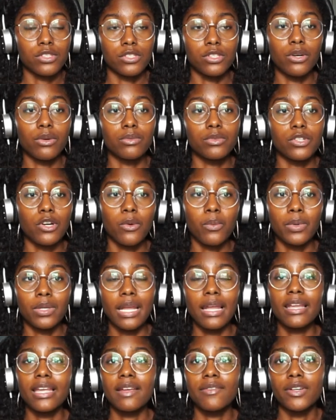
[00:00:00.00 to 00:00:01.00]
you know, don't
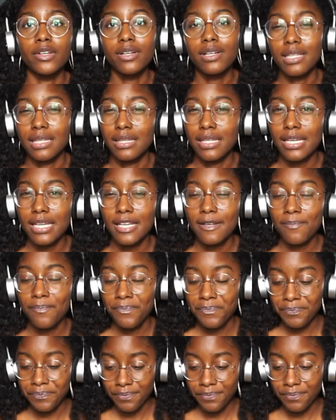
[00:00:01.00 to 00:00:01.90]
want to leave a good thing.